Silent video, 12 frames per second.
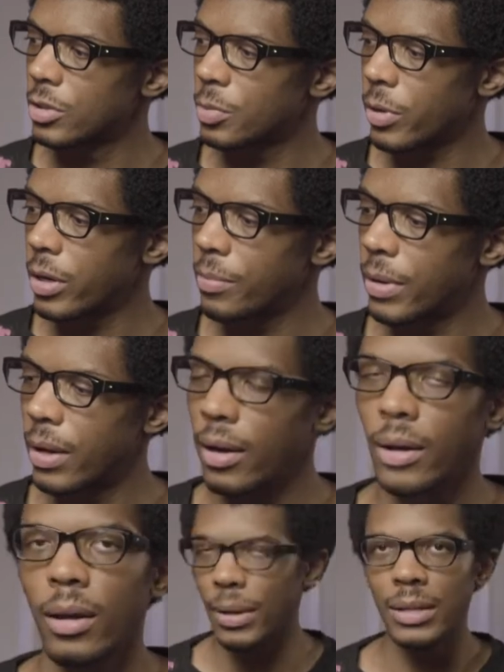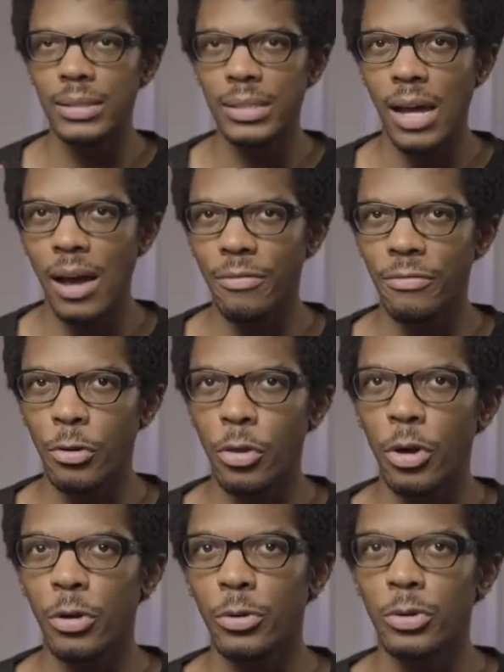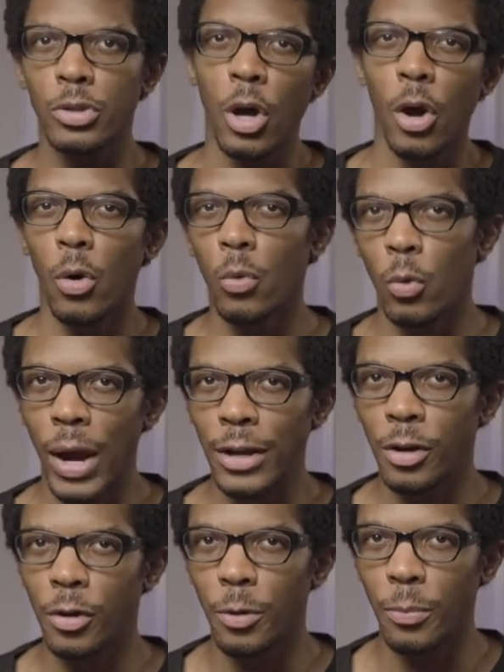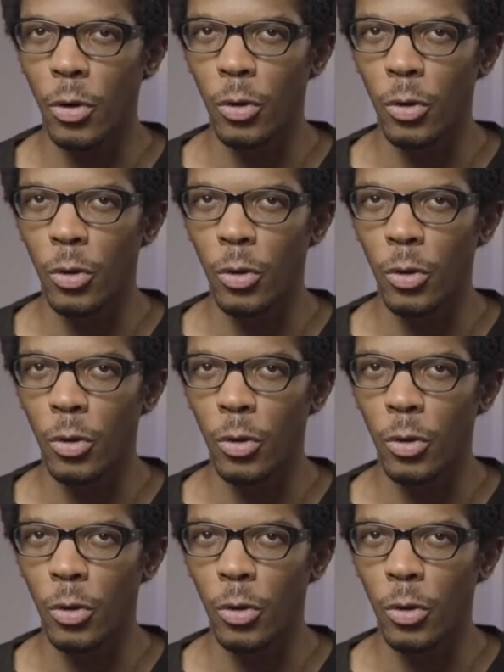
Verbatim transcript: It's pretty big, but it's not for those regular